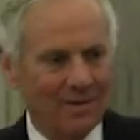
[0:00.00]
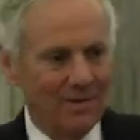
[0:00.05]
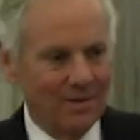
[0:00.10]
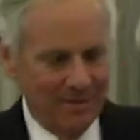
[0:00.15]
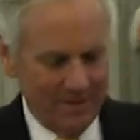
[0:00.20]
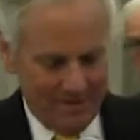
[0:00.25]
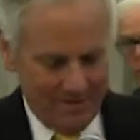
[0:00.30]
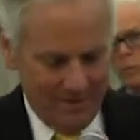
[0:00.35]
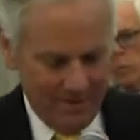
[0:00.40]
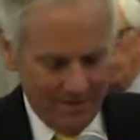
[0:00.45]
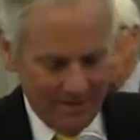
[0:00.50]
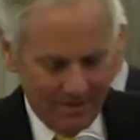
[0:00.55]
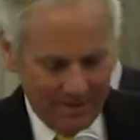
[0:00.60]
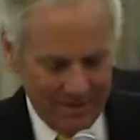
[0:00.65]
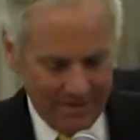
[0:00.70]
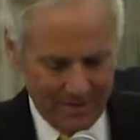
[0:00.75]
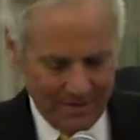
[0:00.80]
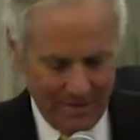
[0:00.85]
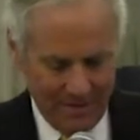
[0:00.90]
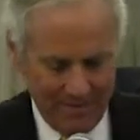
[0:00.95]
Well, this
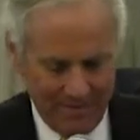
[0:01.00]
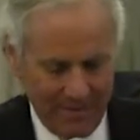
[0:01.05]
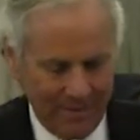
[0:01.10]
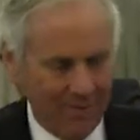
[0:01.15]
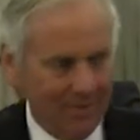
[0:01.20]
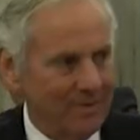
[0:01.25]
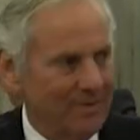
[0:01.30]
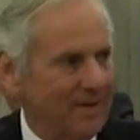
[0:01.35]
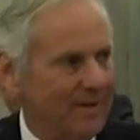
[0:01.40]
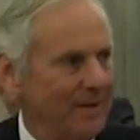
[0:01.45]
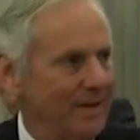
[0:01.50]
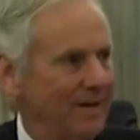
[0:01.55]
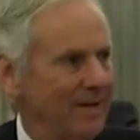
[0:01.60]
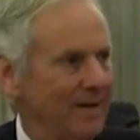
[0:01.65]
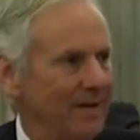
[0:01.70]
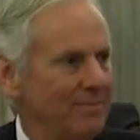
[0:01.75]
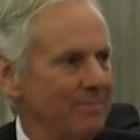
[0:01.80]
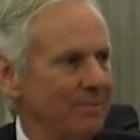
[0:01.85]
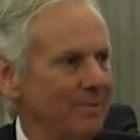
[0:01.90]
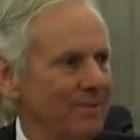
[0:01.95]
is an important day, and
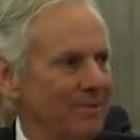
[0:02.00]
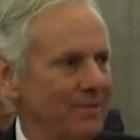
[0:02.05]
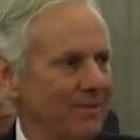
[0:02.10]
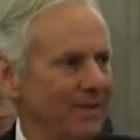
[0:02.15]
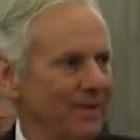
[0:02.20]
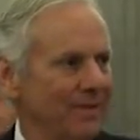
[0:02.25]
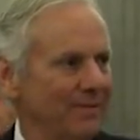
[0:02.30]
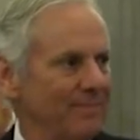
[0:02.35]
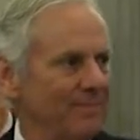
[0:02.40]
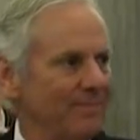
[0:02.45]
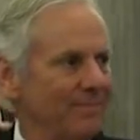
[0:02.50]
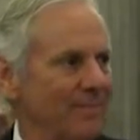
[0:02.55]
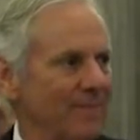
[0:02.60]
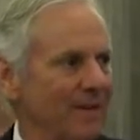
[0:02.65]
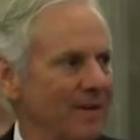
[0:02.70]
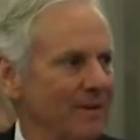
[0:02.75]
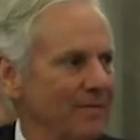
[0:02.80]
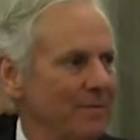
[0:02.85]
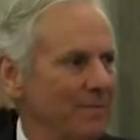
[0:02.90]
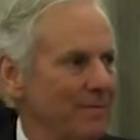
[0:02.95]
I appreciate
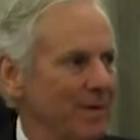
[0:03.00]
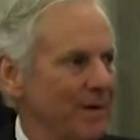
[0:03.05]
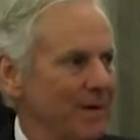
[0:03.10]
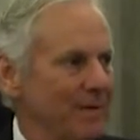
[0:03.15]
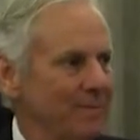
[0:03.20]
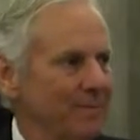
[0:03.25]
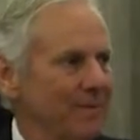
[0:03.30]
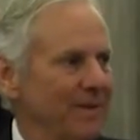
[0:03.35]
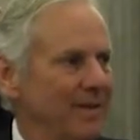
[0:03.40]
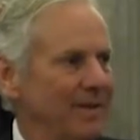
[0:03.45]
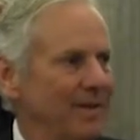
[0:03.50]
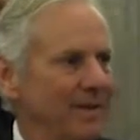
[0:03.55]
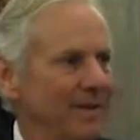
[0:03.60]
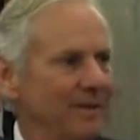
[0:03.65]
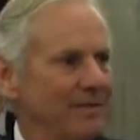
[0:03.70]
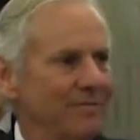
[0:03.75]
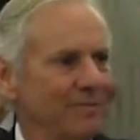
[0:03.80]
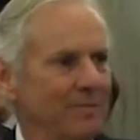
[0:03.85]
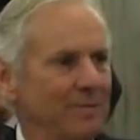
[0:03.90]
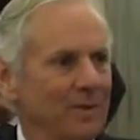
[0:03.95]
everybody being
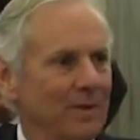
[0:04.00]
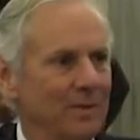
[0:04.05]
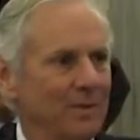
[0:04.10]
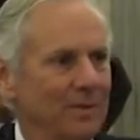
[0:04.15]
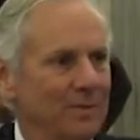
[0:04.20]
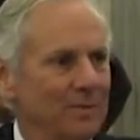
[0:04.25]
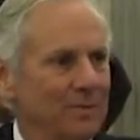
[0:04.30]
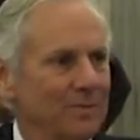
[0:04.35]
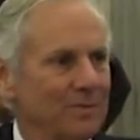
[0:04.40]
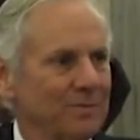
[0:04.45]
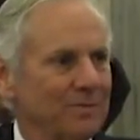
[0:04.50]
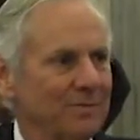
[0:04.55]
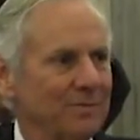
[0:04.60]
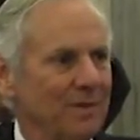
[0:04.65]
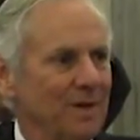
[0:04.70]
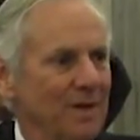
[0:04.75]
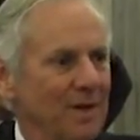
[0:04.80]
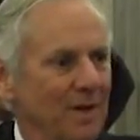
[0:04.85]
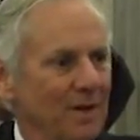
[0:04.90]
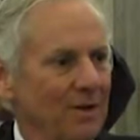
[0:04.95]
here from all those
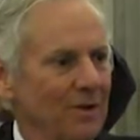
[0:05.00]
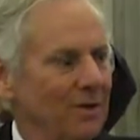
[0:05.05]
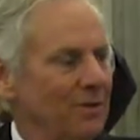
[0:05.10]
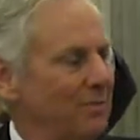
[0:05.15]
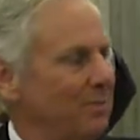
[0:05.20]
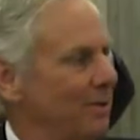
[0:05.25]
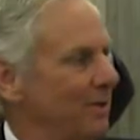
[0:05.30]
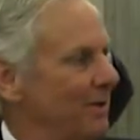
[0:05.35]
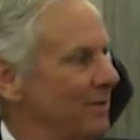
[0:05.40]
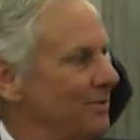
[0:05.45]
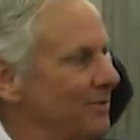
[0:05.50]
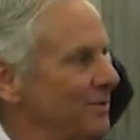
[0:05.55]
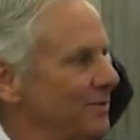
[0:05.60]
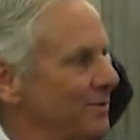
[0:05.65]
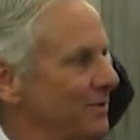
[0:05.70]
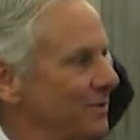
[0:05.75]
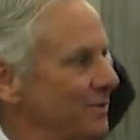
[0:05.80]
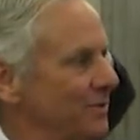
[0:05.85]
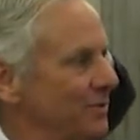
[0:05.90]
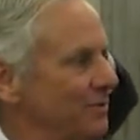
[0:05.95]
little places
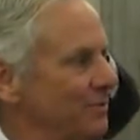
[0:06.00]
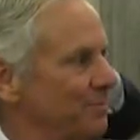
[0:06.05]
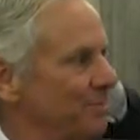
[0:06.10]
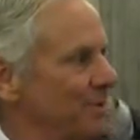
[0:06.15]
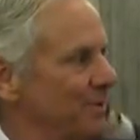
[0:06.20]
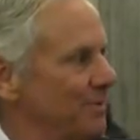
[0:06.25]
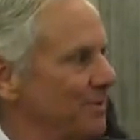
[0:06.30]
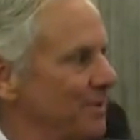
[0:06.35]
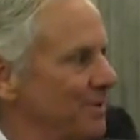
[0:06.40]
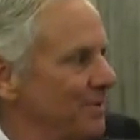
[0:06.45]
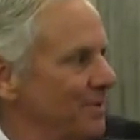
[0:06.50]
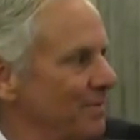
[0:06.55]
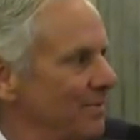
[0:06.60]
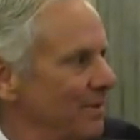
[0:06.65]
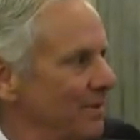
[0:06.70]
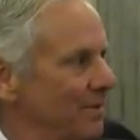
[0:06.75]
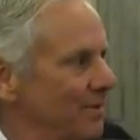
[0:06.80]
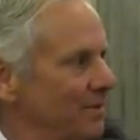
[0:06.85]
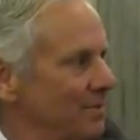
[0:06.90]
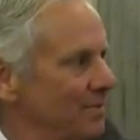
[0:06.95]
that you spoke of
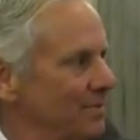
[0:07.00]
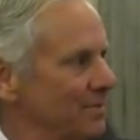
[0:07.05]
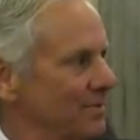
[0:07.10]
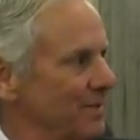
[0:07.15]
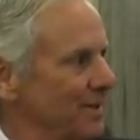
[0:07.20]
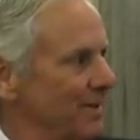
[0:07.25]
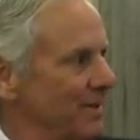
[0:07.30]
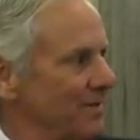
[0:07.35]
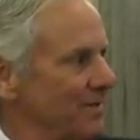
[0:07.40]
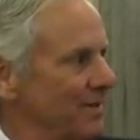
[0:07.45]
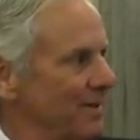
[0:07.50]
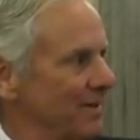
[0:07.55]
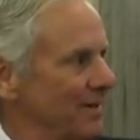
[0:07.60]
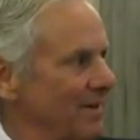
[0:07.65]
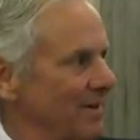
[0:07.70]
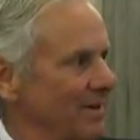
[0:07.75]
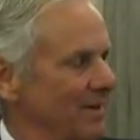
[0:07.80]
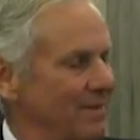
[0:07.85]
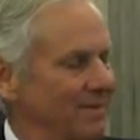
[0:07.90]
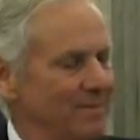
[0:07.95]
all over South
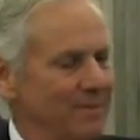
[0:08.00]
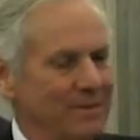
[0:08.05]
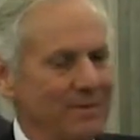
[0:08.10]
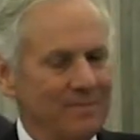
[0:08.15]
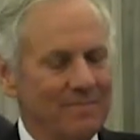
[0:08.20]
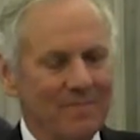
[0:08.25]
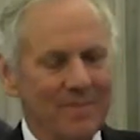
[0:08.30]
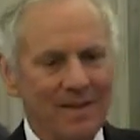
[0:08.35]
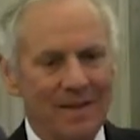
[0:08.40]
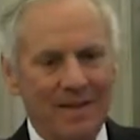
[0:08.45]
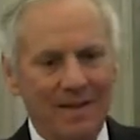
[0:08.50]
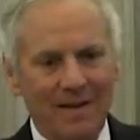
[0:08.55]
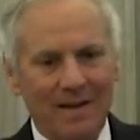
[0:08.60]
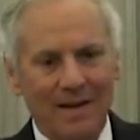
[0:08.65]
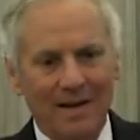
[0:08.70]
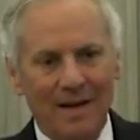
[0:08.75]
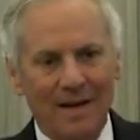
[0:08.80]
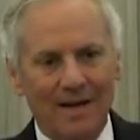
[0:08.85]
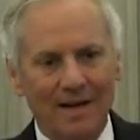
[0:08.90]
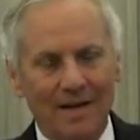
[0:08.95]
Carolina.
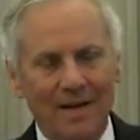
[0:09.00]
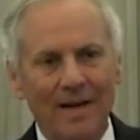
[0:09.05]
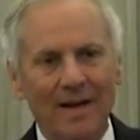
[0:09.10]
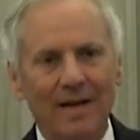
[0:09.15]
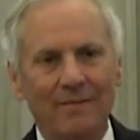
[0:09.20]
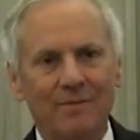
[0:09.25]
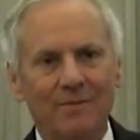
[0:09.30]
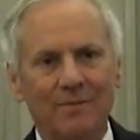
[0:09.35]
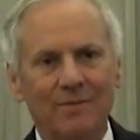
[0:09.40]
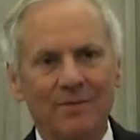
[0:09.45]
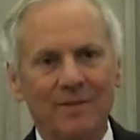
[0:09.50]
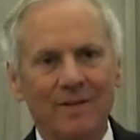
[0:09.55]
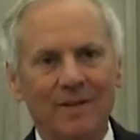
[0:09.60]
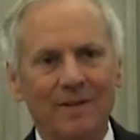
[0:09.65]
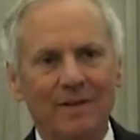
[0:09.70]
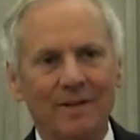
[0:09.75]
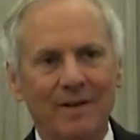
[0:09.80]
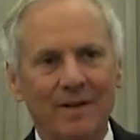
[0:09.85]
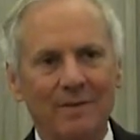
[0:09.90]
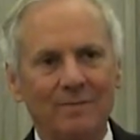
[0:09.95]
I have to say
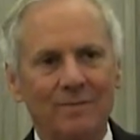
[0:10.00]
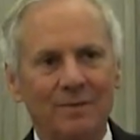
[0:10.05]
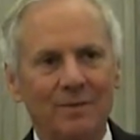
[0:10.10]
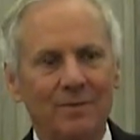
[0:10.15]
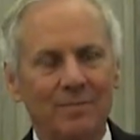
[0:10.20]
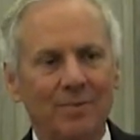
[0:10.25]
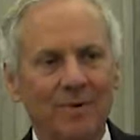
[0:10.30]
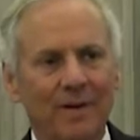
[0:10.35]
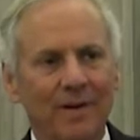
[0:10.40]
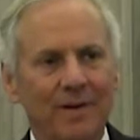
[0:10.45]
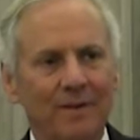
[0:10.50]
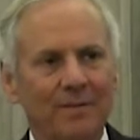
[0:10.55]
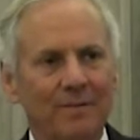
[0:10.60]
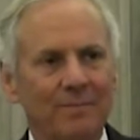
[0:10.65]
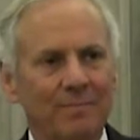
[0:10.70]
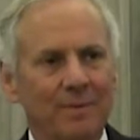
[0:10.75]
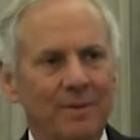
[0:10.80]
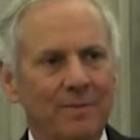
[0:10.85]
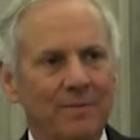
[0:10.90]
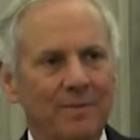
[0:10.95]
that I'm so proud
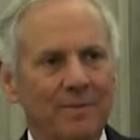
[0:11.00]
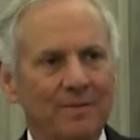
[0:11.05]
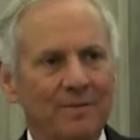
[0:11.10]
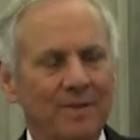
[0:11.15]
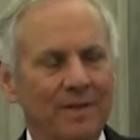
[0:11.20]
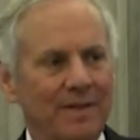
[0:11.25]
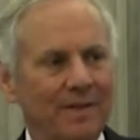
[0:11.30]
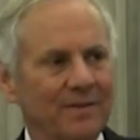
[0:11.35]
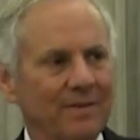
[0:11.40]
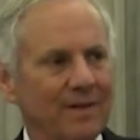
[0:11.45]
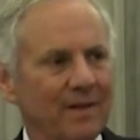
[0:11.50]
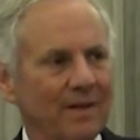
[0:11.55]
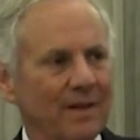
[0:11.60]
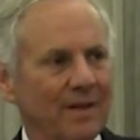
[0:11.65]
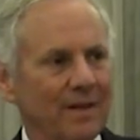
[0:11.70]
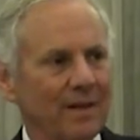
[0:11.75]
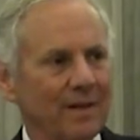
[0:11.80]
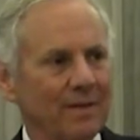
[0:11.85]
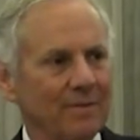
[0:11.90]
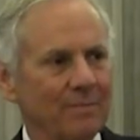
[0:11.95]
of the people of South
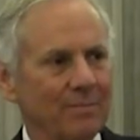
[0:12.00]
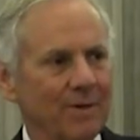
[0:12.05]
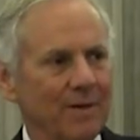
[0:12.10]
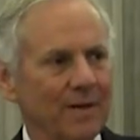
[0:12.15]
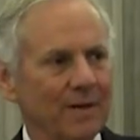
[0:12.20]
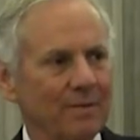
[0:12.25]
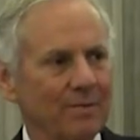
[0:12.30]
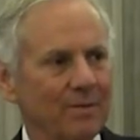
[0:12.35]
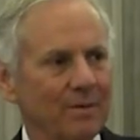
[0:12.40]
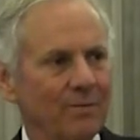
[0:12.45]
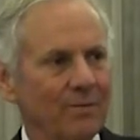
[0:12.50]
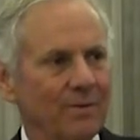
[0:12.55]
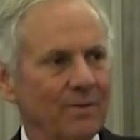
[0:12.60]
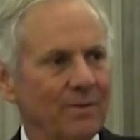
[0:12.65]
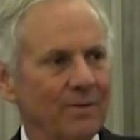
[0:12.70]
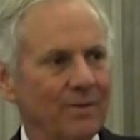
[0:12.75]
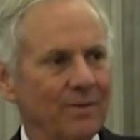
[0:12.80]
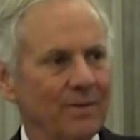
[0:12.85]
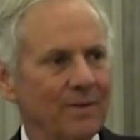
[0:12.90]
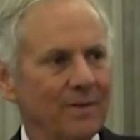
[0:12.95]
Carolina, proud of what we're
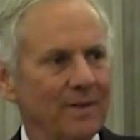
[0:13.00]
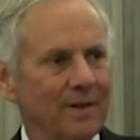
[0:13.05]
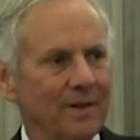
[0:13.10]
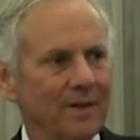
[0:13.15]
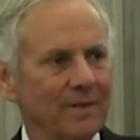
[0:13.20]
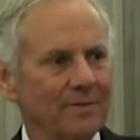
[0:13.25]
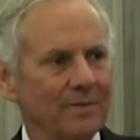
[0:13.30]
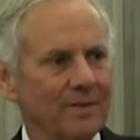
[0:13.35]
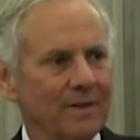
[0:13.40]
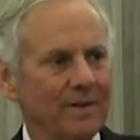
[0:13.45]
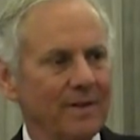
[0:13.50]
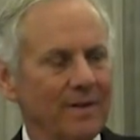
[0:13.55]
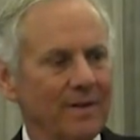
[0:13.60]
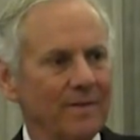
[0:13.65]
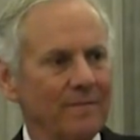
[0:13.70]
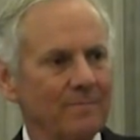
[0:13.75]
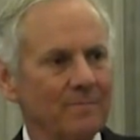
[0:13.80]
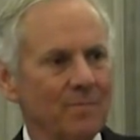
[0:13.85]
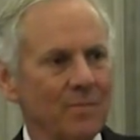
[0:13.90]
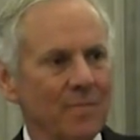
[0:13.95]
doing in our state,